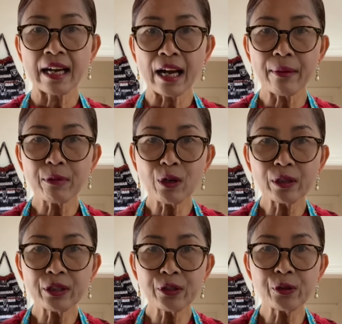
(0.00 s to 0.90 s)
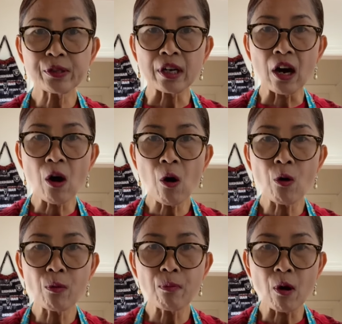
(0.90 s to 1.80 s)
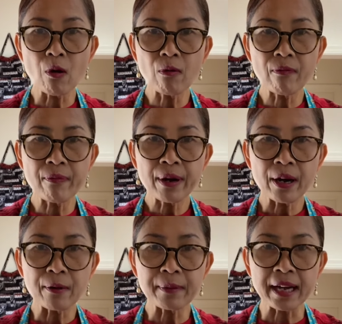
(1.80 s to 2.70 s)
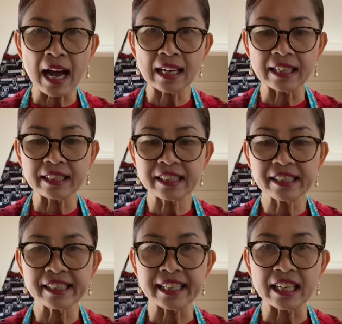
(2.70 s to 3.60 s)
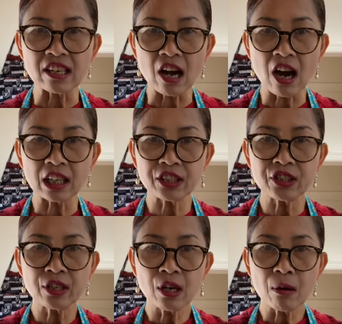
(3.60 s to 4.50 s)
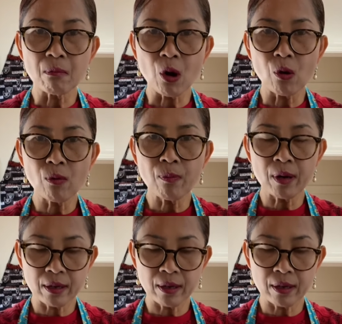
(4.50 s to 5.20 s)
I'm going to use a whole bowl of garlic. This is a large bowl.